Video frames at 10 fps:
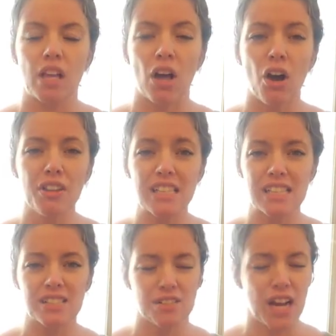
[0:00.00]
All these
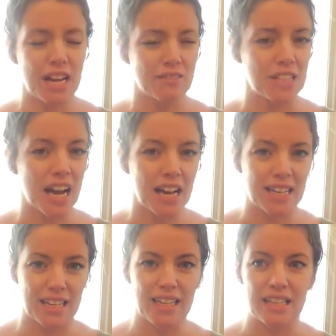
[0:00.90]
things are kind of tied
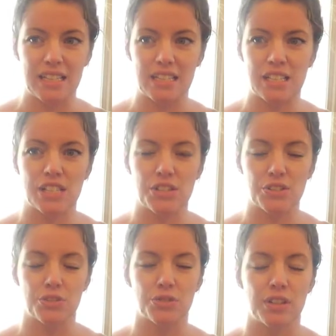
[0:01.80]
in
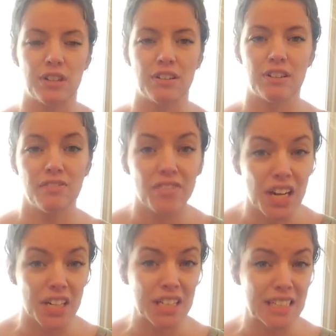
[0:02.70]
to
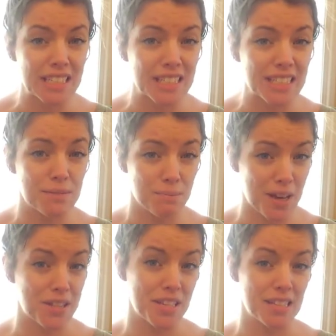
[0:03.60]
various
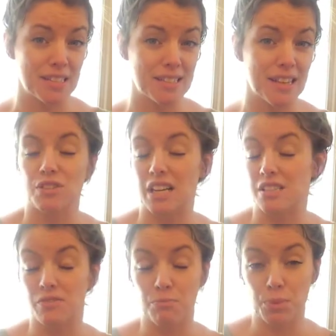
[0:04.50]
methods.
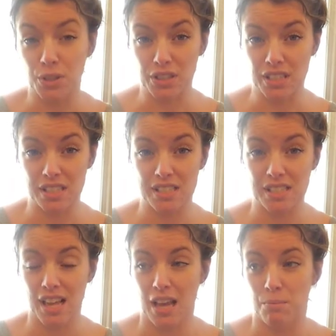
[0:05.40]
Lots of books,
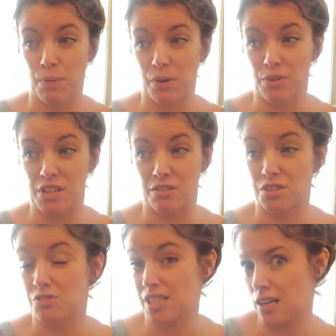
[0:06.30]
but we don't
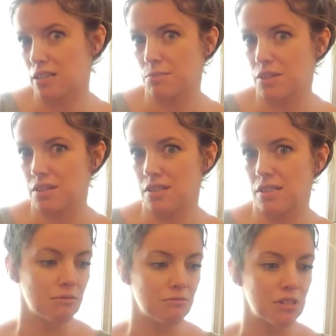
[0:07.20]
do
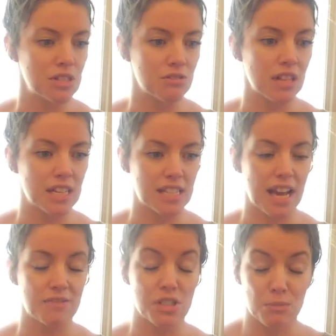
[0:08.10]
textbooks. We do like to
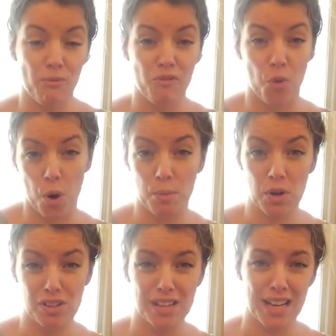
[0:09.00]
have some
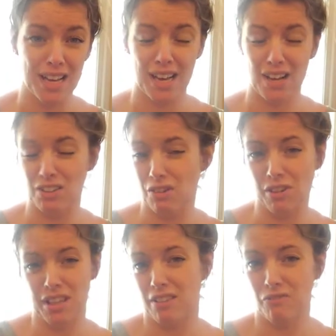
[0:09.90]
formal along
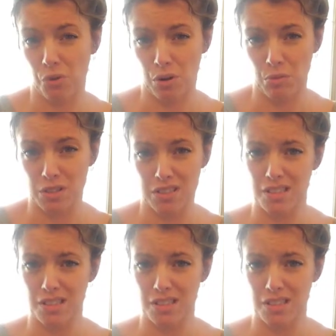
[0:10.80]
with informal.